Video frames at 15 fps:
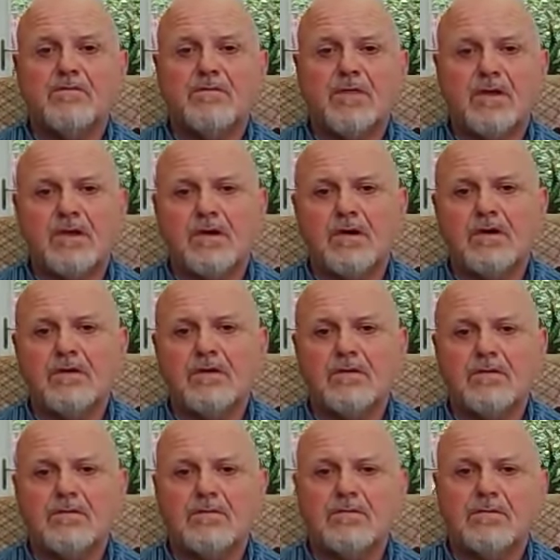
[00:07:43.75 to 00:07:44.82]
they are going
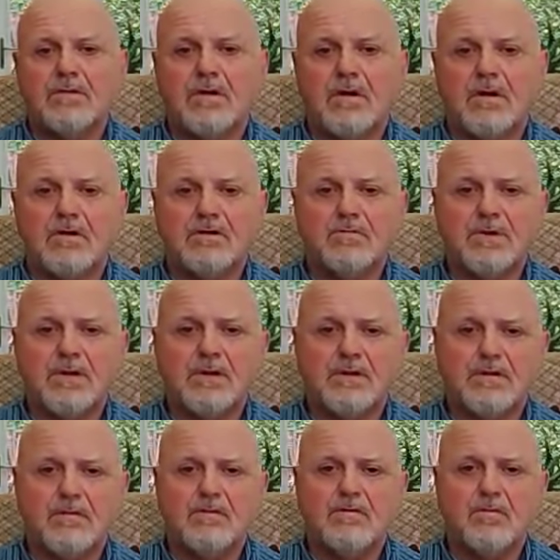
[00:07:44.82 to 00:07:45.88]
to ask me to